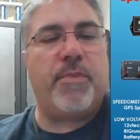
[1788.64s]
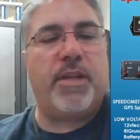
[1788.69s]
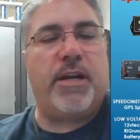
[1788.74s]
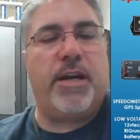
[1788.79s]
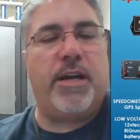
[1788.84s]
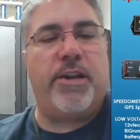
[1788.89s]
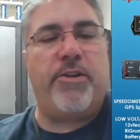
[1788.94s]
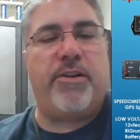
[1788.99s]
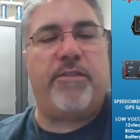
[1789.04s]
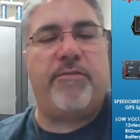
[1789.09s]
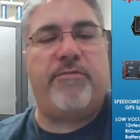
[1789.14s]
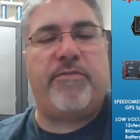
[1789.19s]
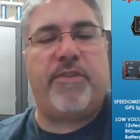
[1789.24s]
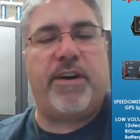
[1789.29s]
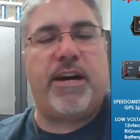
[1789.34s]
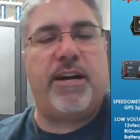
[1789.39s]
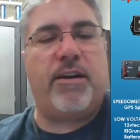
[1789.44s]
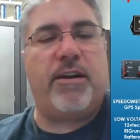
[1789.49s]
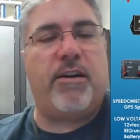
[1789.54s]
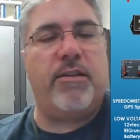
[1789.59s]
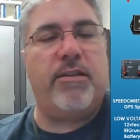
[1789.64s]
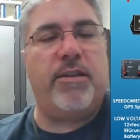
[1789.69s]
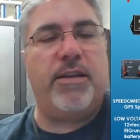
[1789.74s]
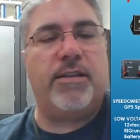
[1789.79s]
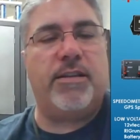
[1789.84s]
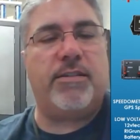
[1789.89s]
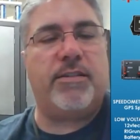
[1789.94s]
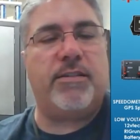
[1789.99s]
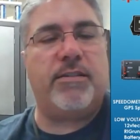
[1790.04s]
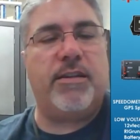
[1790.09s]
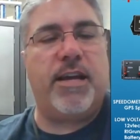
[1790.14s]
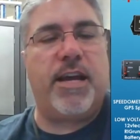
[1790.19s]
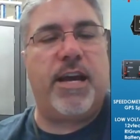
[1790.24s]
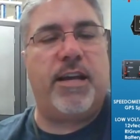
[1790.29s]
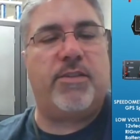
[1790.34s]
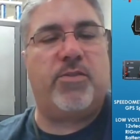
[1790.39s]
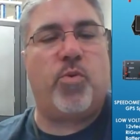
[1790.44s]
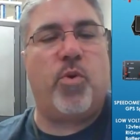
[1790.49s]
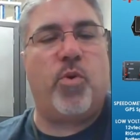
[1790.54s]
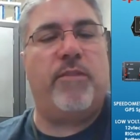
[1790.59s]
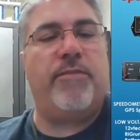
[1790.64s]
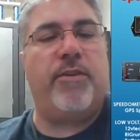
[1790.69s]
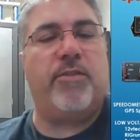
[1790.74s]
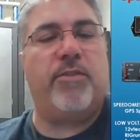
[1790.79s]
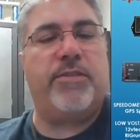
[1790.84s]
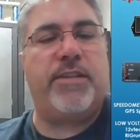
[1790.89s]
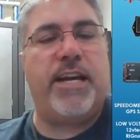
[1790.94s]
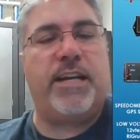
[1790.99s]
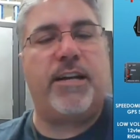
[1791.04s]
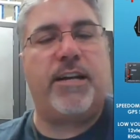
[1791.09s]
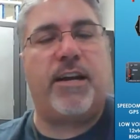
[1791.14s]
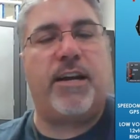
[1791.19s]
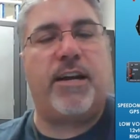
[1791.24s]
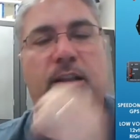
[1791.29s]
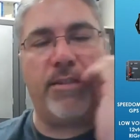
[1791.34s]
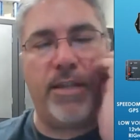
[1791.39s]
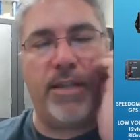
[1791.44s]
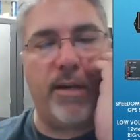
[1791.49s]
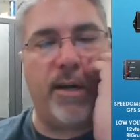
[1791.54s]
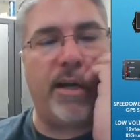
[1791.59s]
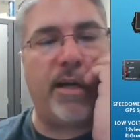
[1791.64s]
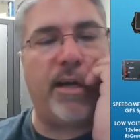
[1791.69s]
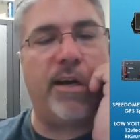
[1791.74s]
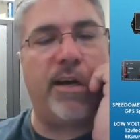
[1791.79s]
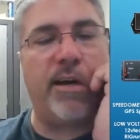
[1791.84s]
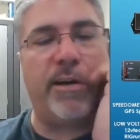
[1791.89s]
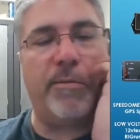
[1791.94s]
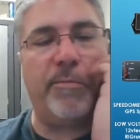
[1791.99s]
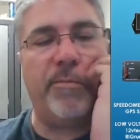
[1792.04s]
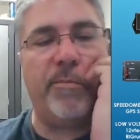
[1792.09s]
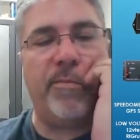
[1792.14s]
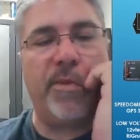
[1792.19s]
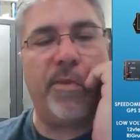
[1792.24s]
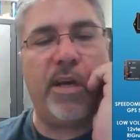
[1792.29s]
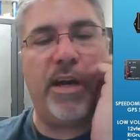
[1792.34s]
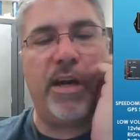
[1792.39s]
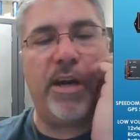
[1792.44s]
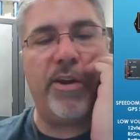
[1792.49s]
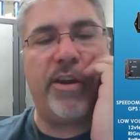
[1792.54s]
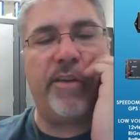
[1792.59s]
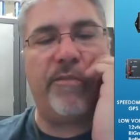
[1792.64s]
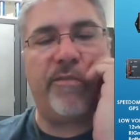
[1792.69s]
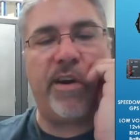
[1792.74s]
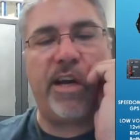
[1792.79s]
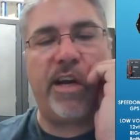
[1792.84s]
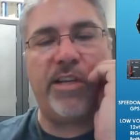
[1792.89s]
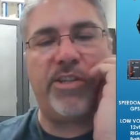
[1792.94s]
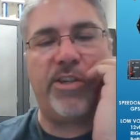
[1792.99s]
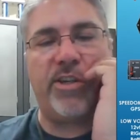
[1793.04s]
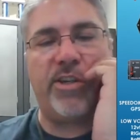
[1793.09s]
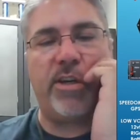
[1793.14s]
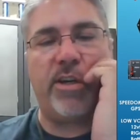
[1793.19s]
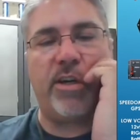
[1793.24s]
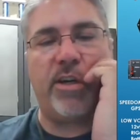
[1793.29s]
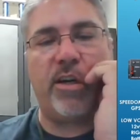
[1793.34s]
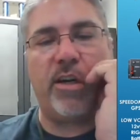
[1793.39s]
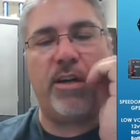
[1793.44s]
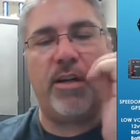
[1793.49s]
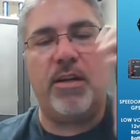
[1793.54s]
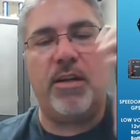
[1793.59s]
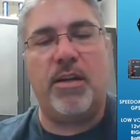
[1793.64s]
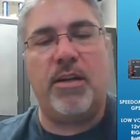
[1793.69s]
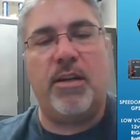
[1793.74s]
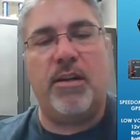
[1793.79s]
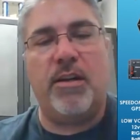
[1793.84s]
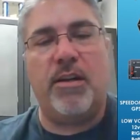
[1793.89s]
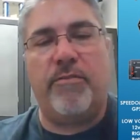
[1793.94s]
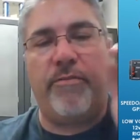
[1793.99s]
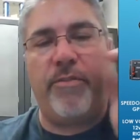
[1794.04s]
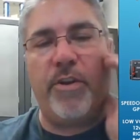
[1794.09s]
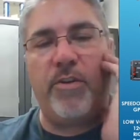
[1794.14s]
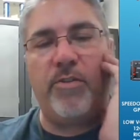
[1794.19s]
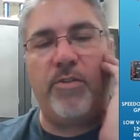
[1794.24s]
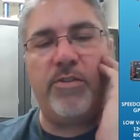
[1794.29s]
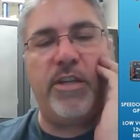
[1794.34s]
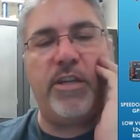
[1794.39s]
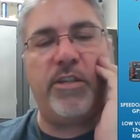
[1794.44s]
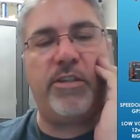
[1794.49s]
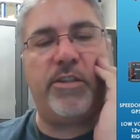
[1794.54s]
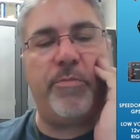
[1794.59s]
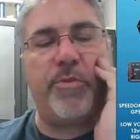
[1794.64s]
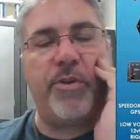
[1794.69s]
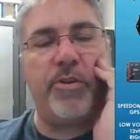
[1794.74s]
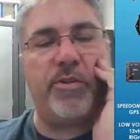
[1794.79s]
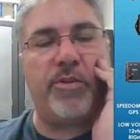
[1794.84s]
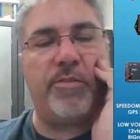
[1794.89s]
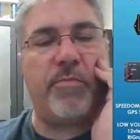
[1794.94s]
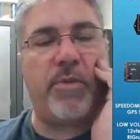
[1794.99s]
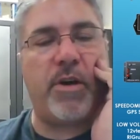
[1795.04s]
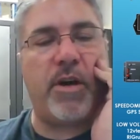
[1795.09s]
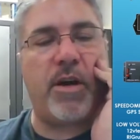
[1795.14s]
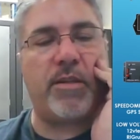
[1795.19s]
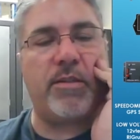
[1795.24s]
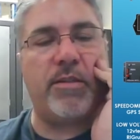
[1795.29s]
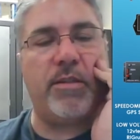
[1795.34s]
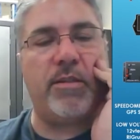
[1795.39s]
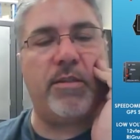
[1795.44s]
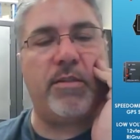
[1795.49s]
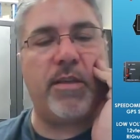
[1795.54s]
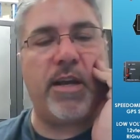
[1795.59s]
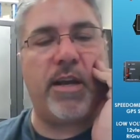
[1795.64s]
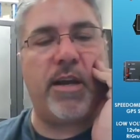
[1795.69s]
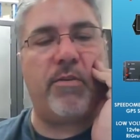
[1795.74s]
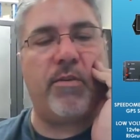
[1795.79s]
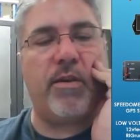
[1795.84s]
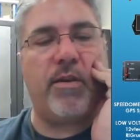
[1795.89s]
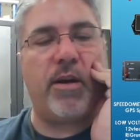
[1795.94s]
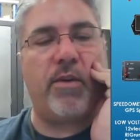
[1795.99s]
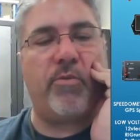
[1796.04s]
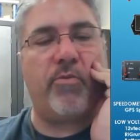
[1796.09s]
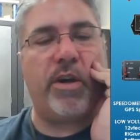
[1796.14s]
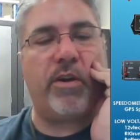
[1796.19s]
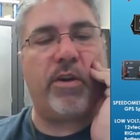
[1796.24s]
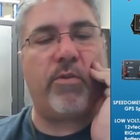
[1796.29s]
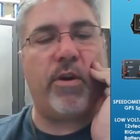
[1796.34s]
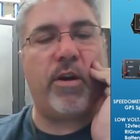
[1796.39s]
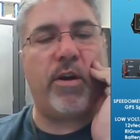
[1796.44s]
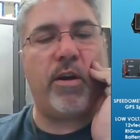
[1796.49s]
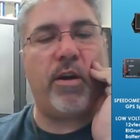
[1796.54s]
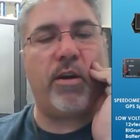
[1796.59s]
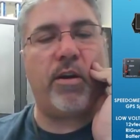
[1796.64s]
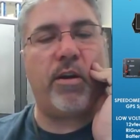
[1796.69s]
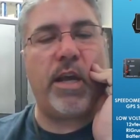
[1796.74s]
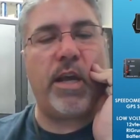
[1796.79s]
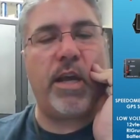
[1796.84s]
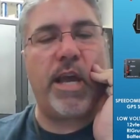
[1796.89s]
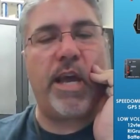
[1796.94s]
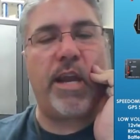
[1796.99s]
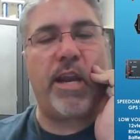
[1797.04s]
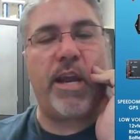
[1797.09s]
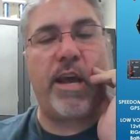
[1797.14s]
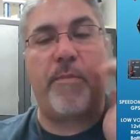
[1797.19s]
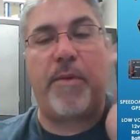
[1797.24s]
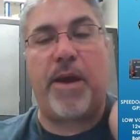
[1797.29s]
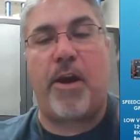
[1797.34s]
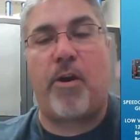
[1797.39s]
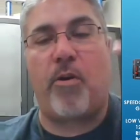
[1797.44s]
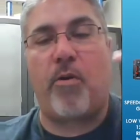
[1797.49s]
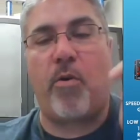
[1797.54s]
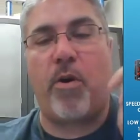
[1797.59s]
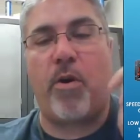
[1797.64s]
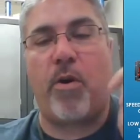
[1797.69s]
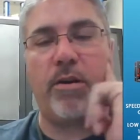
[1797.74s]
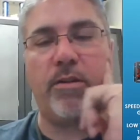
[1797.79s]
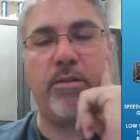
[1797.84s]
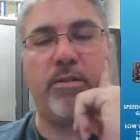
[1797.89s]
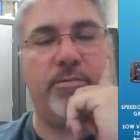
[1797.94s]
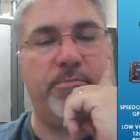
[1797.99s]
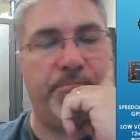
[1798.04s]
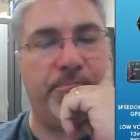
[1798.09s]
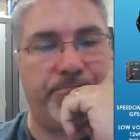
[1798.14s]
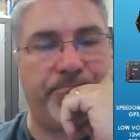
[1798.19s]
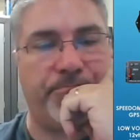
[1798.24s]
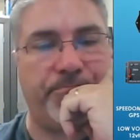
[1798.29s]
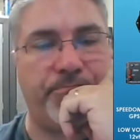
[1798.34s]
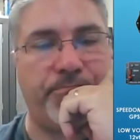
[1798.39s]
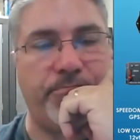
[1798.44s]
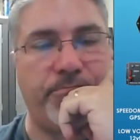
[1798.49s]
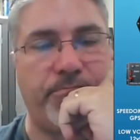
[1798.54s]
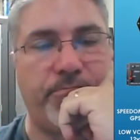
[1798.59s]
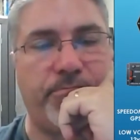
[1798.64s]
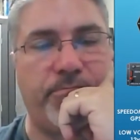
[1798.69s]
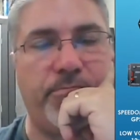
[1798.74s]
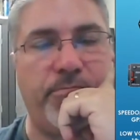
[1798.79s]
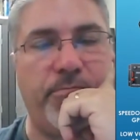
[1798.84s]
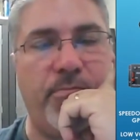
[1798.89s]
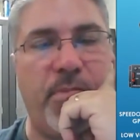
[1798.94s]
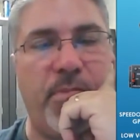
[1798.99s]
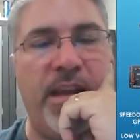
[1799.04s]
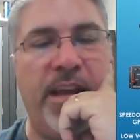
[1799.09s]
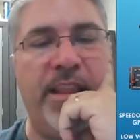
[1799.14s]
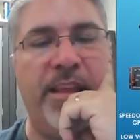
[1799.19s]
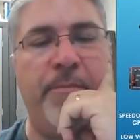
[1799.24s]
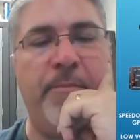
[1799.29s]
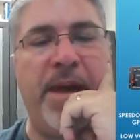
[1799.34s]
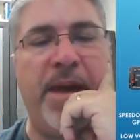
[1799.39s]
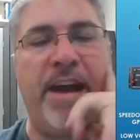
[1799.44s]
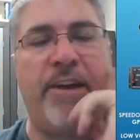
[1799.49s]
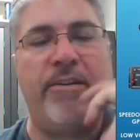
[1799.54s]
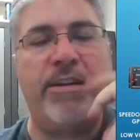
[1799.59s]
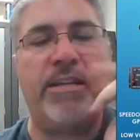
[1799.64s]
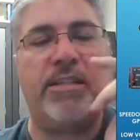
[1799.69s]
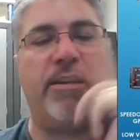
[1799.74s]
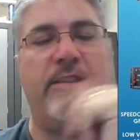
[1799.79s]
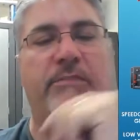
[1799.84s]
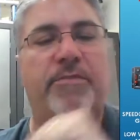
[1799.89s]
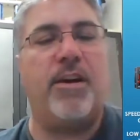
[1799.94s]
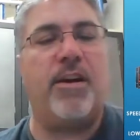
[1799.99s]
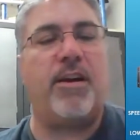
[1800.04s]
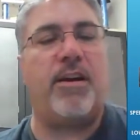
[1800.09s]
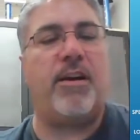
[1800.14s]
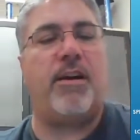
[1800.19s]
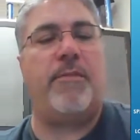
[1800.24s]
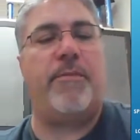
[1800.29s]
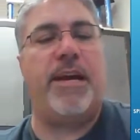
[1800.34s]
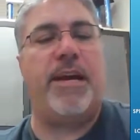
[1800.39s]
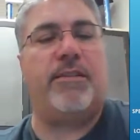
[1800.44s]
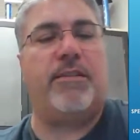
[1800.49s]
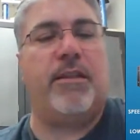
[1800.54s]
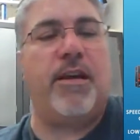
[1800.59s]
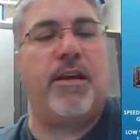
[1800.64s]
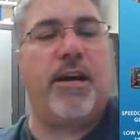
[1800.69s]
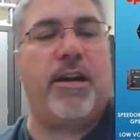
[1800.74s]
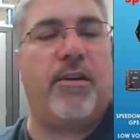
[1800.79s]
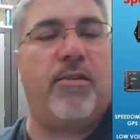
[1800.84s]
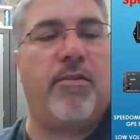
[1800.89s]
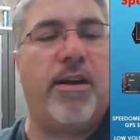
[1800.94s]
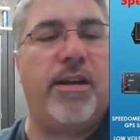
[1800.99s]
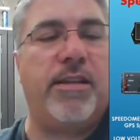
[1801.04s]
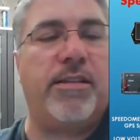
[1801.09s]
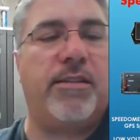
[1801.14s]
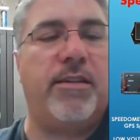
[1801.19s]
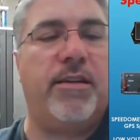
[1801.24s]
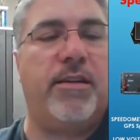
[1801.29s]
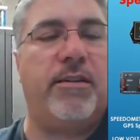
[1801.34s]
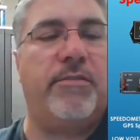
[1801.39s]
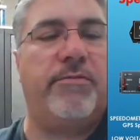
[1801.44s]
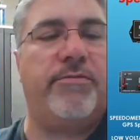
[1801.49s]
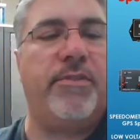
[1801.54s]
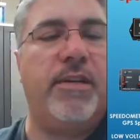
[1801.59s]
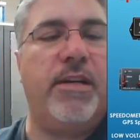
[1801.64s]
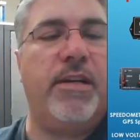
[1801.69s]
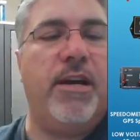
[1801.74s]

And you can find all this at 12volttechnology.com. You can find your fuse distribution boxes at Rig Runner and at PowerWorks. And then batterystuff.com has a lot of great stuff.